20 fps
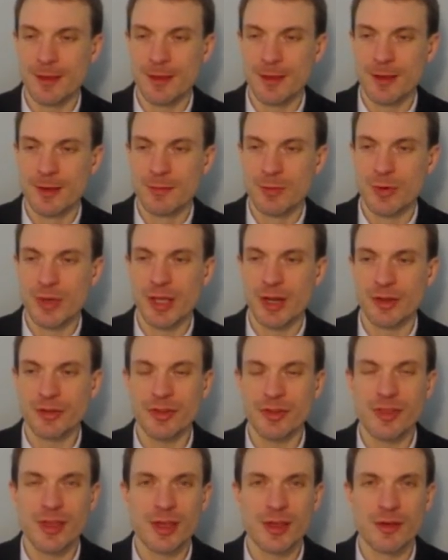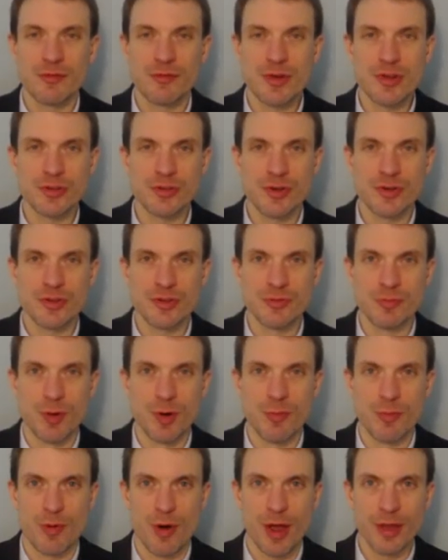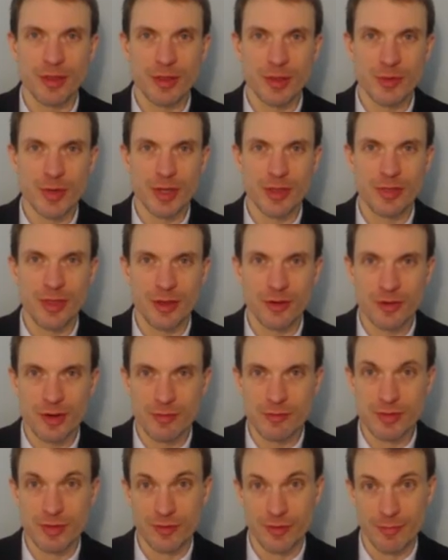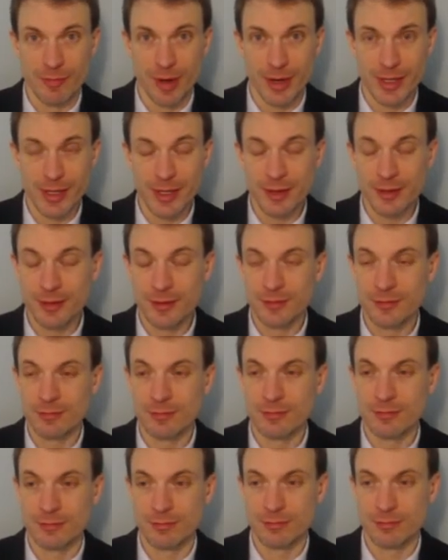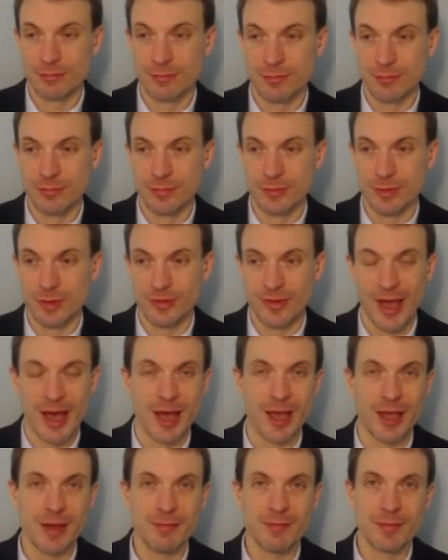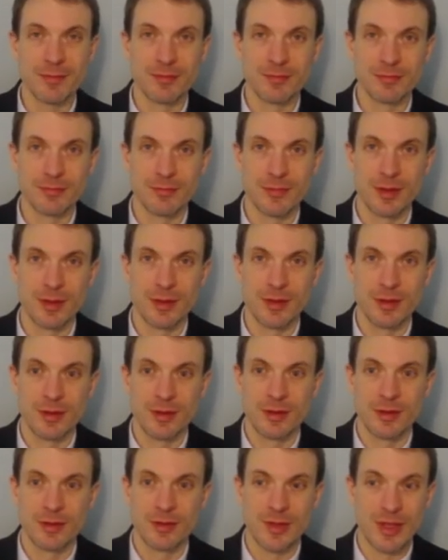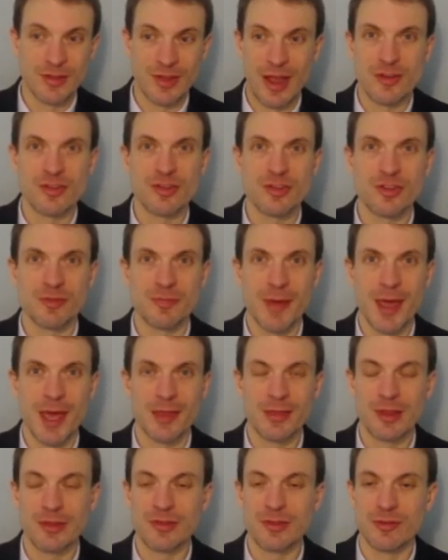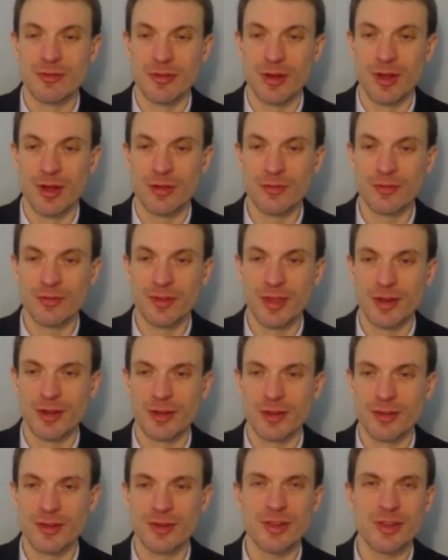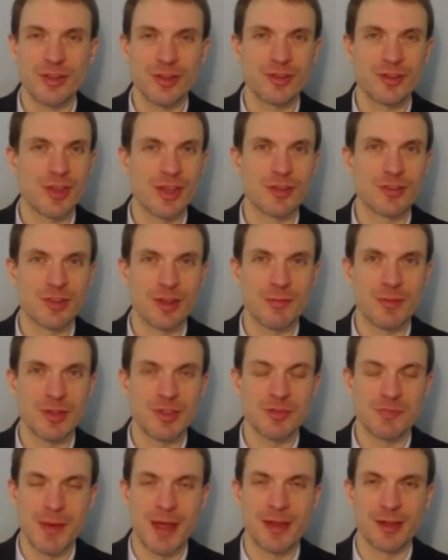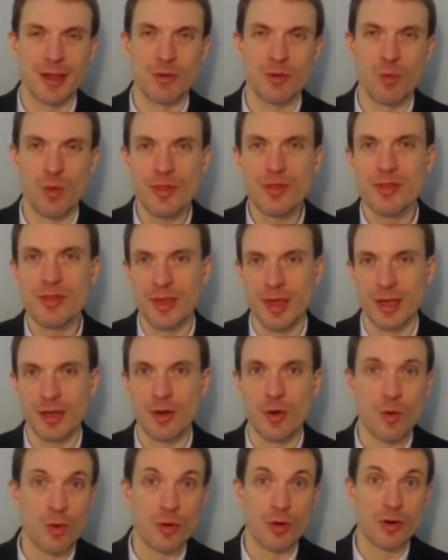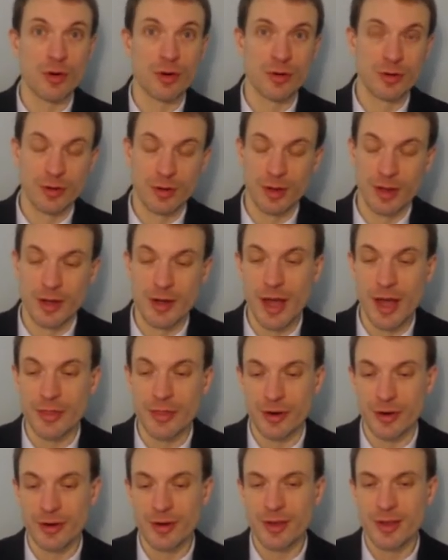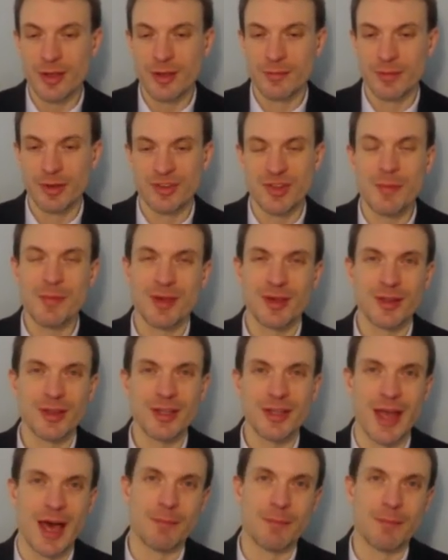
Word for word: But we can also think of resources more broadly. We can think in terms of the money, the time, the attention span that's involved. And clearly, these things can be spent on one thing or another, but typically not